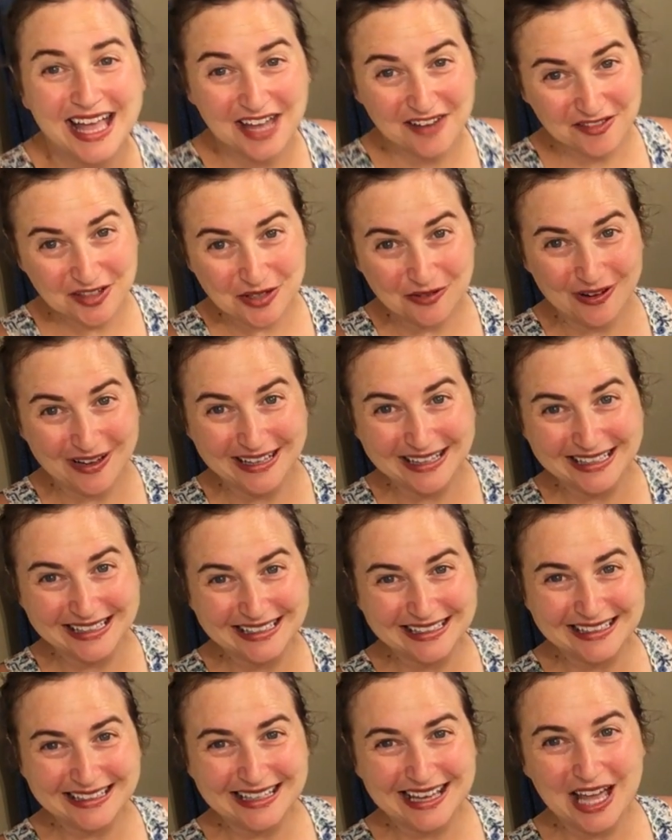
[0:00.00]
everyone.
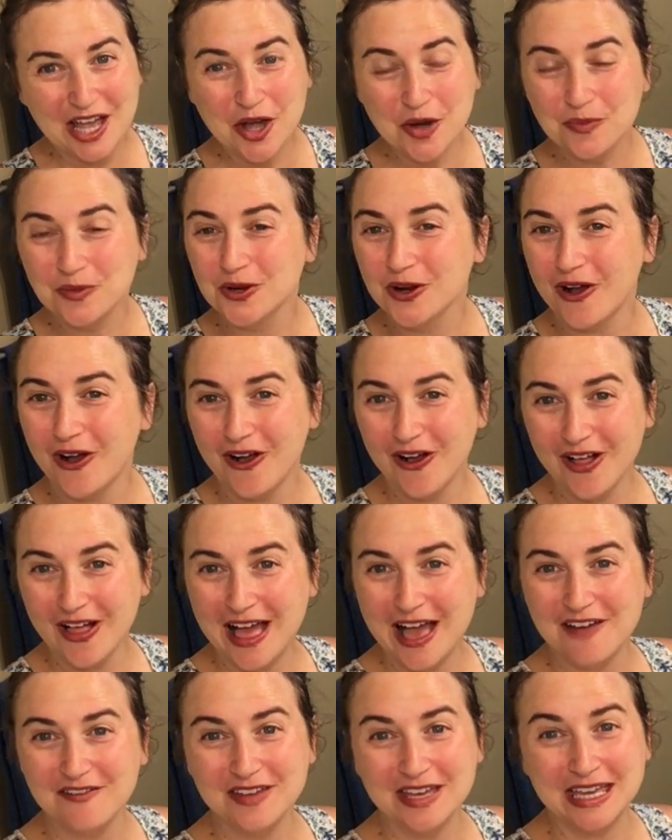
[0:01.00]
I hope you're all
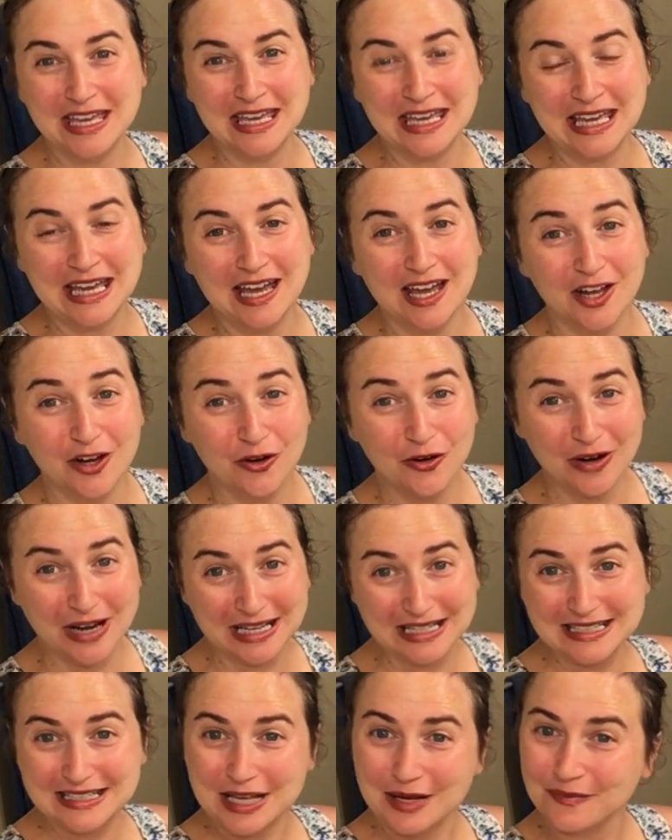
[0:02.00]
having a
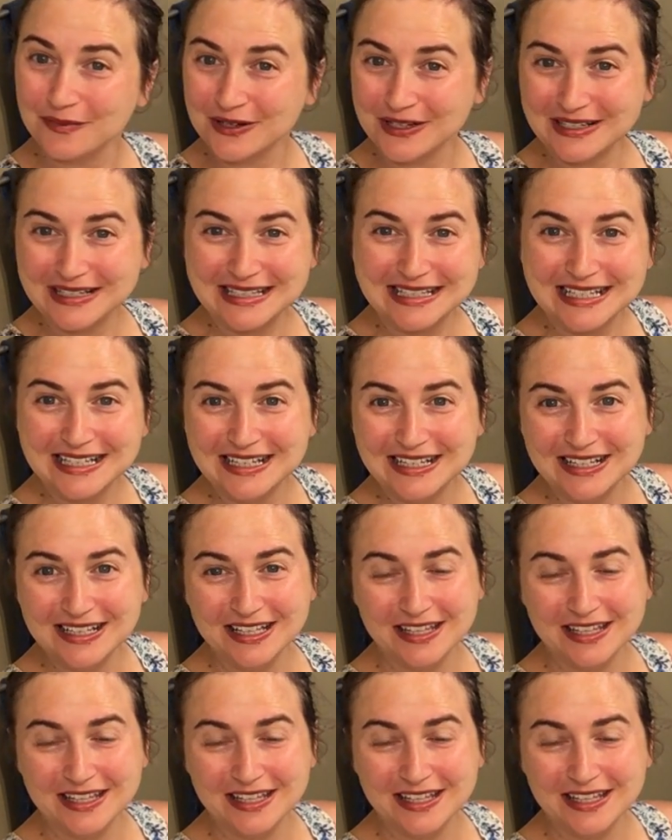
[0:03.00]
great summer still